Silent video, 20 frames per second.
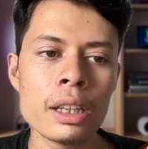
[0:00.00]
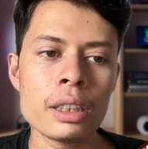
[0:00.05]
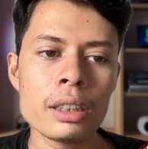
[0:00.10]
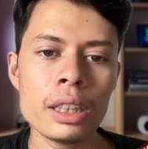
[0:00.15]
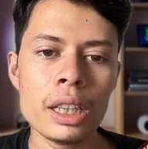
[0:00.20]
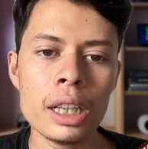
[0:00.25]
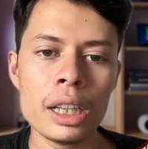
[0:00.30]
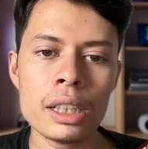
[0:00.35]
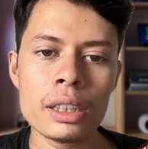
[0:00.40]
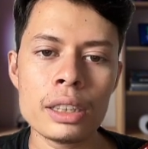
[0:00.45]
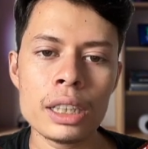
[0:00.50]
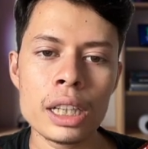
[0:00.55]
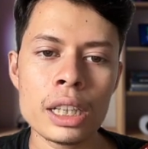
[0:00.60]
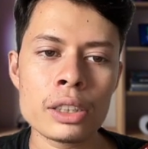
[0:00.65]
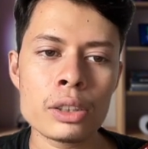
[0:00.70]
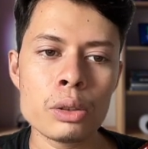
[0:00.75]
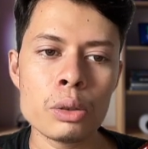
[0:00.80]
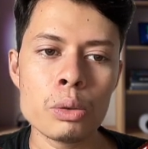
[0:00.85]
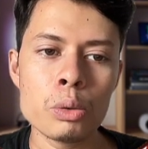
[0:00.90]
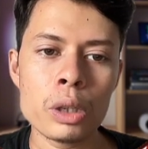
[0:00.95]
then
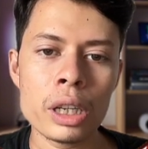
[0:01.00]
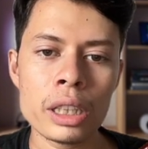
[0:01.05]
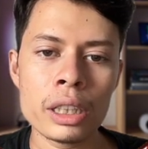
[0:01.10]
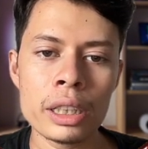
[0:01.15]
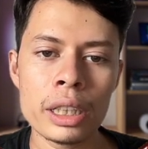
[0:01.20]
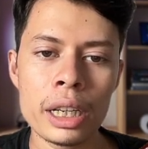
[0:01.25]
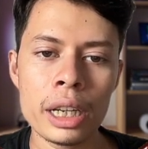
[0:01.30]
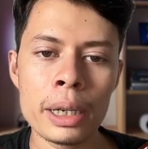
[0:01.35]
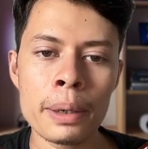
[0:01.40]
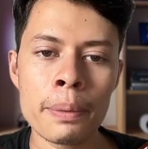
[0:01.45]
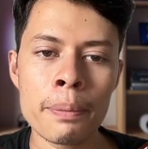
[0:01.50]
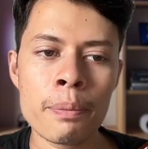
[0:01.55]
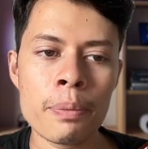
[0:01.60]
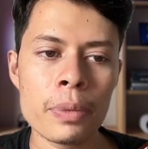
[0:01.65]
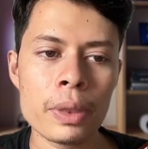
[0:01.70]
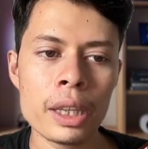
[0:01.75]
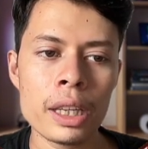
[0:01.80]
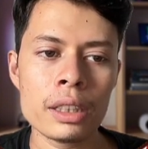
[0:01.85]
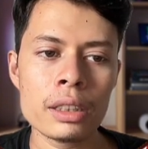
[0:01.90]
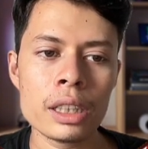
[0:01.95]
just look at here,
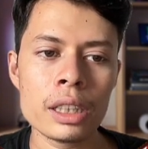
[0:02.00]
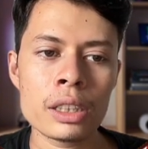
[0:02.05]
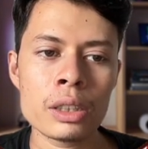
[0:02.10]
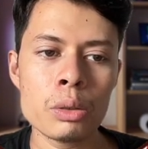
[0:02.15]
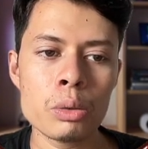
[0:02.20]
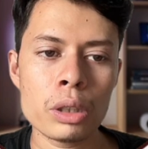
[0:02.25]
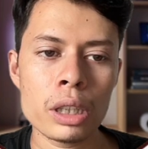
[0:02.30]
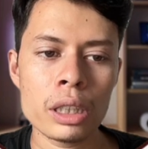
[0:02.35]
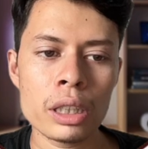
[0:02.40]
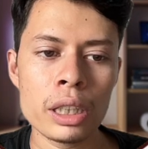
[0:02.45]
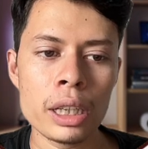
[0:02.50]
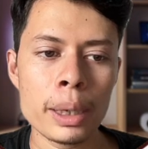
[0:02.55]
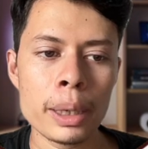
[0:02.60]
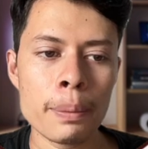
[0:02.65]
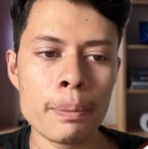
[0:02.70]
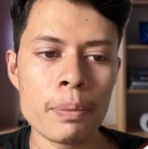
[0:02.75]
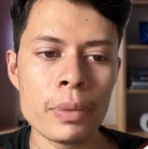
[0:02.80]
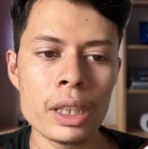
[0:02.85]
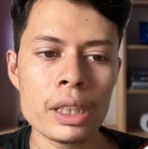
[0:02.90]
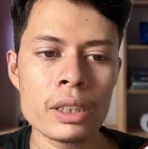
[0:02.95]

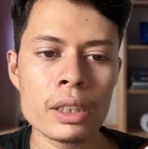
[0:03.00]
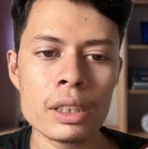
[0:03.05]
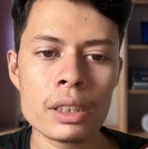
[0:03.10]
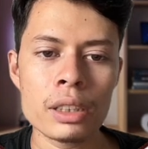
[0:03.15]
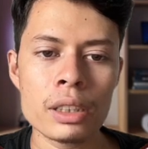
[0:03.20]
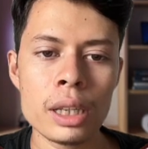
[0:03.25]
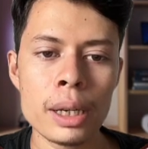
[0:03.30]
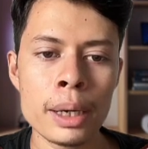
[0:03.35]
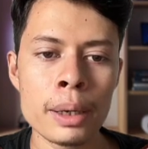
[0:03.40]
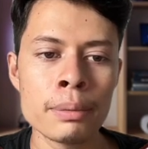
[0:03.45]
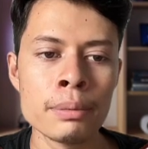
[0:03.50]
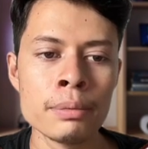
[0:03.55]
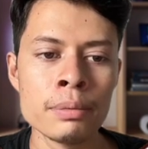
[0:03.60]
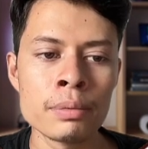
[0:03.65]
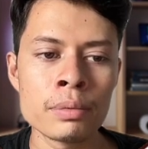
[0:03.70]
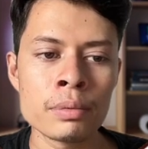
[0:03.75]
this is the